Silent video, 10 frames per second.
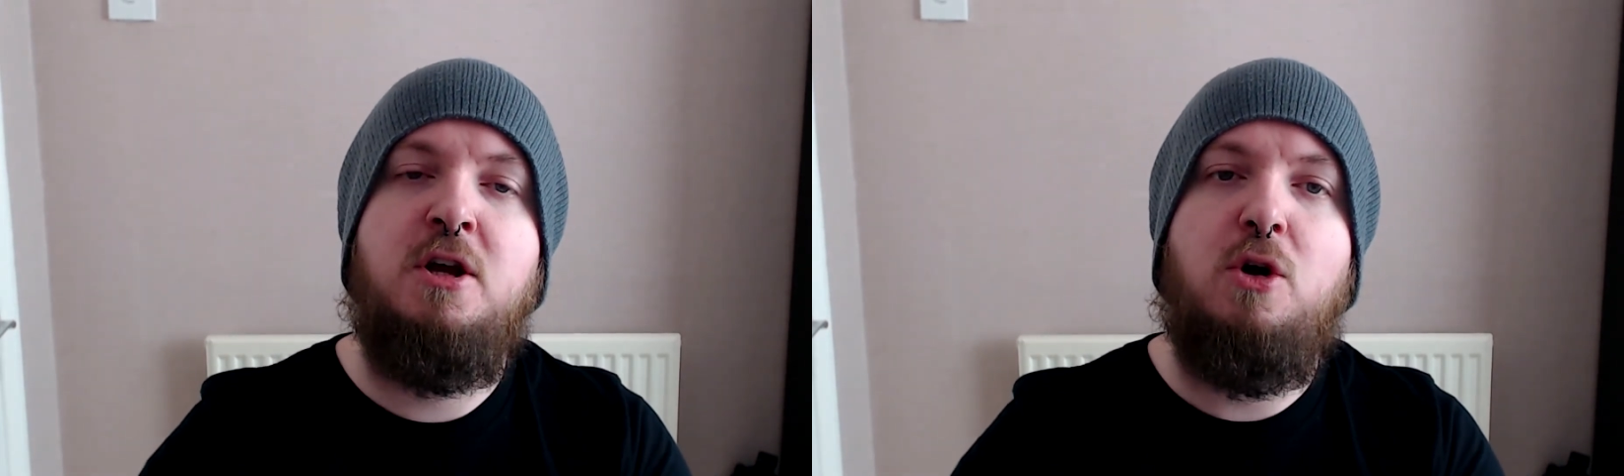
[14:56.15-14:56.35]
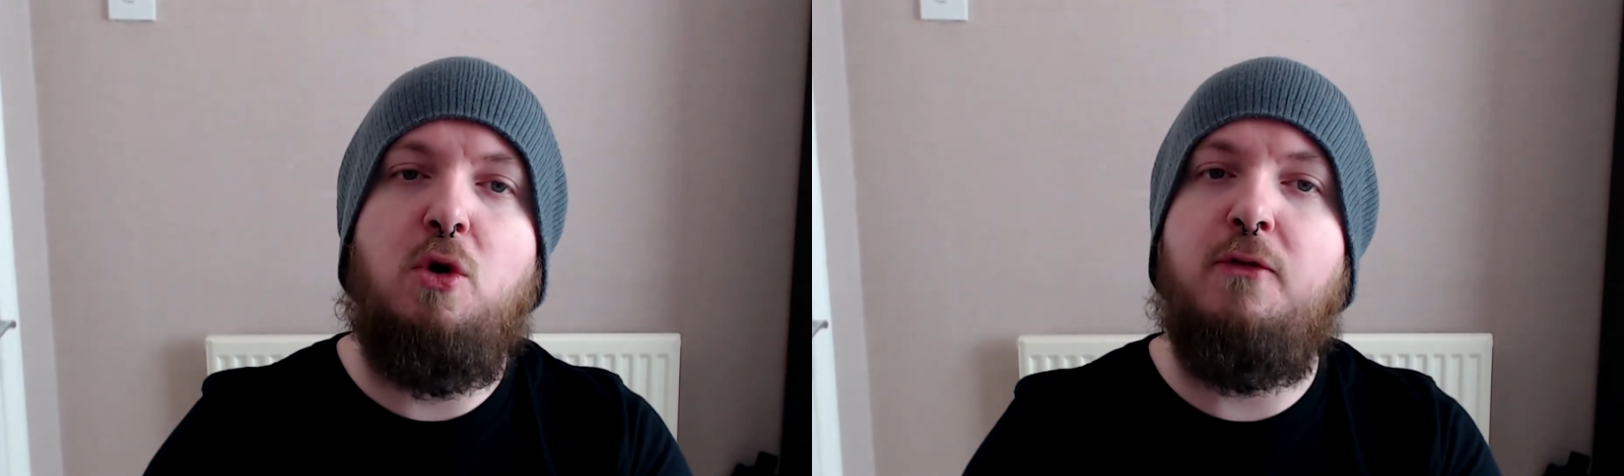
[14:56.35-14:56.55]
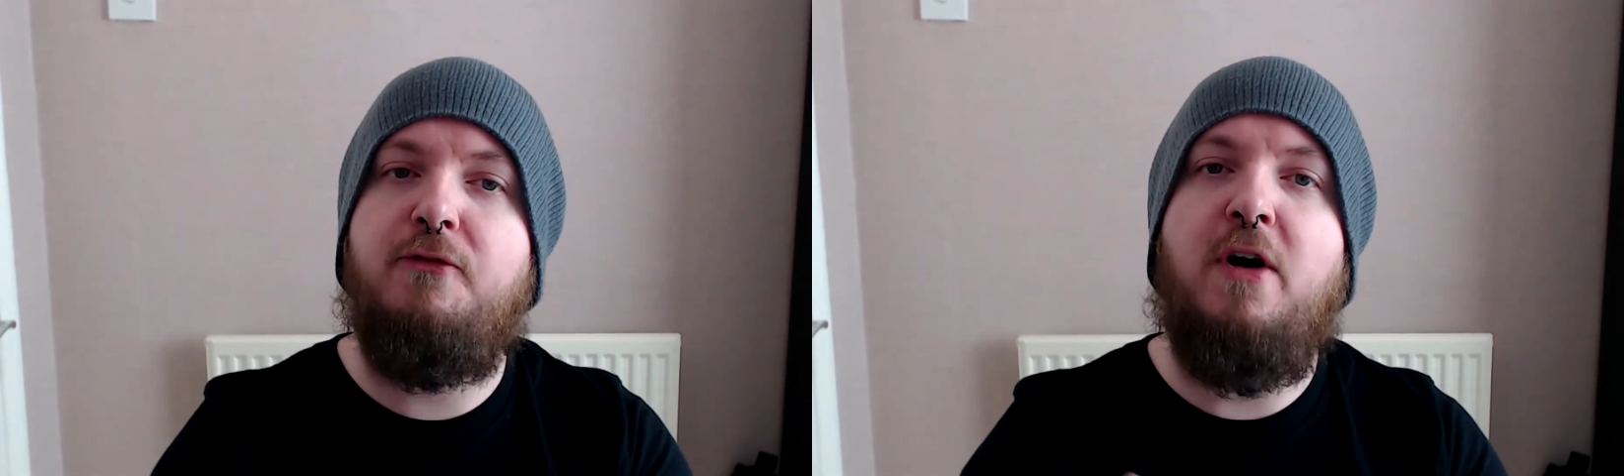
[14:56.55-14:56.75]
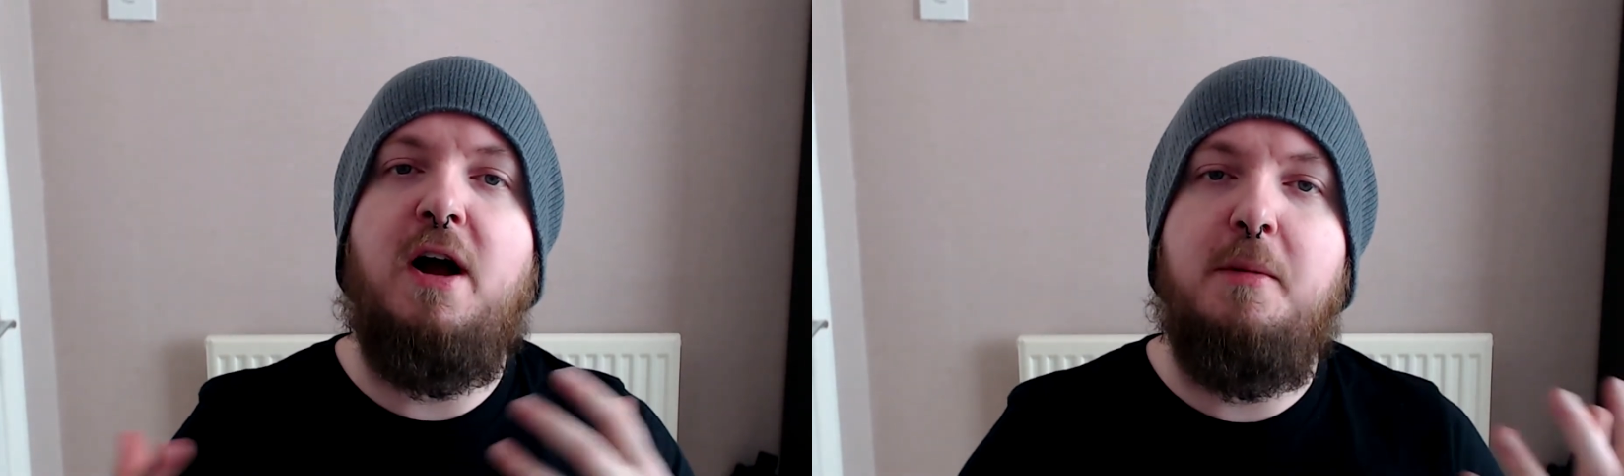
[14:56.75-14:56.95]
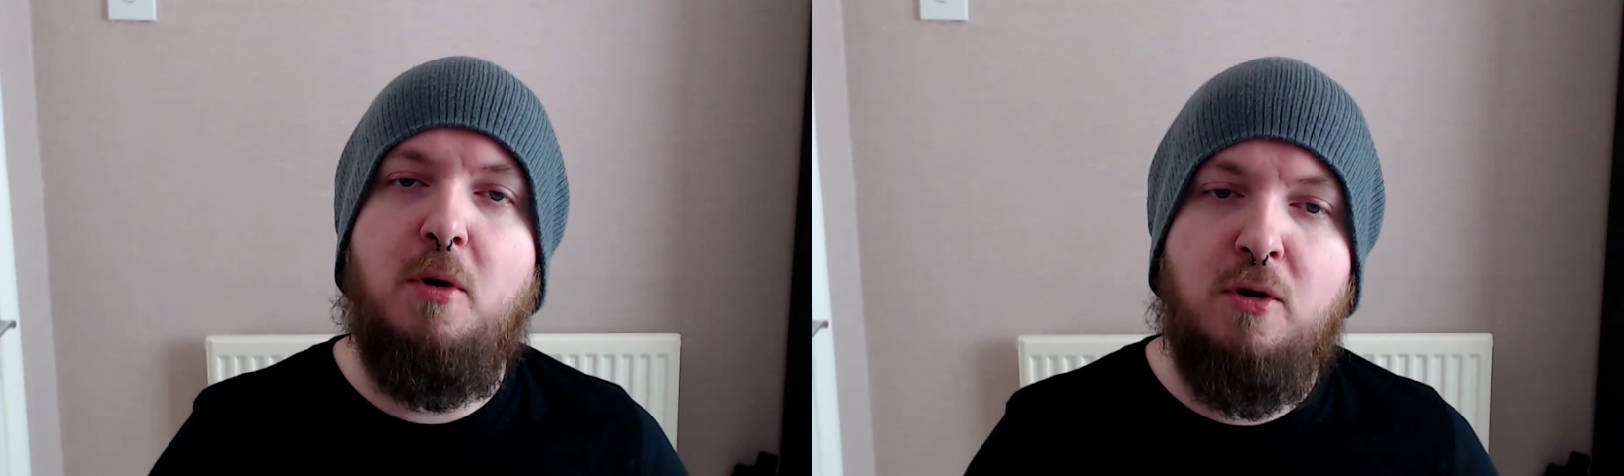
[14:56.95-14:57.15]
or
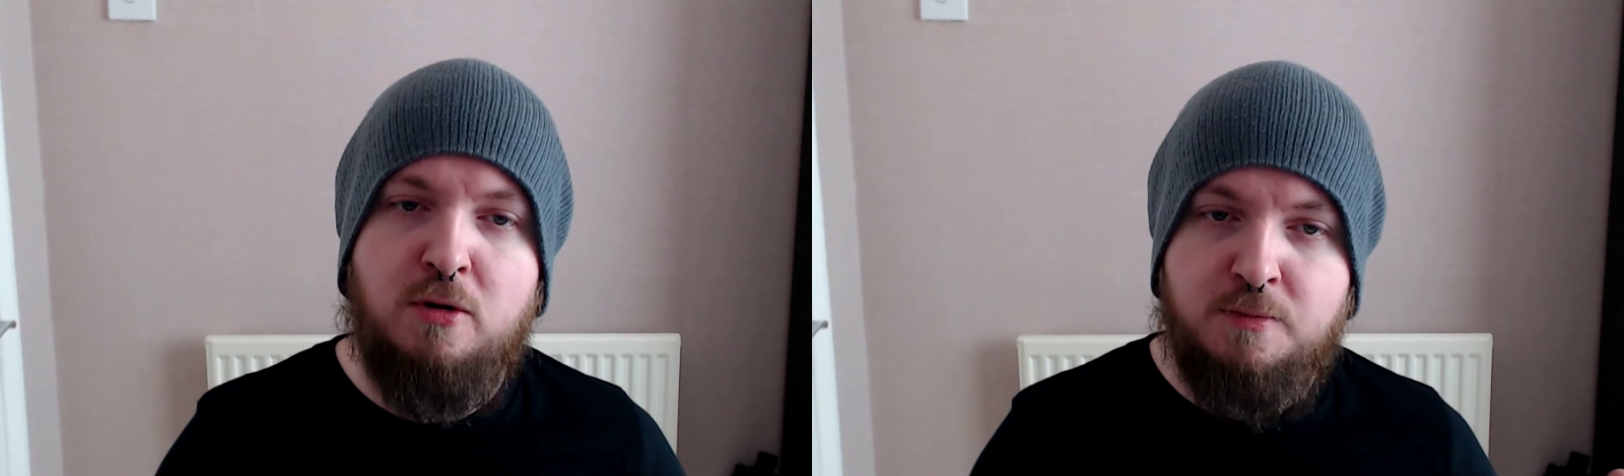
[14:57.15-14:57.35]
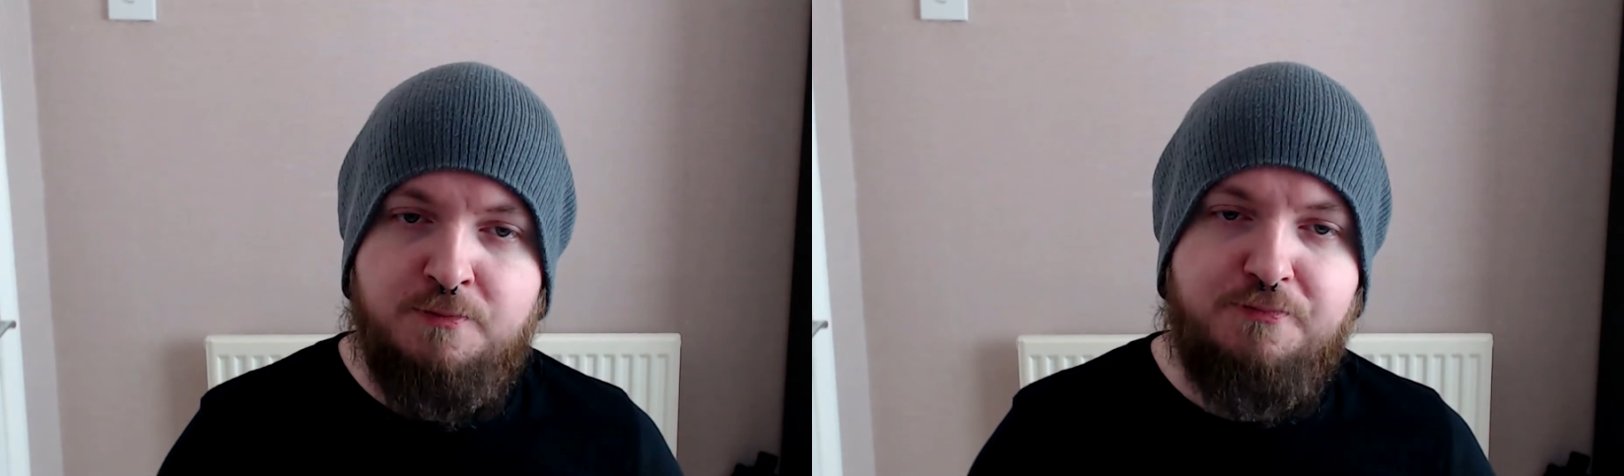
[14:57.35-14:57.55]
Fireball,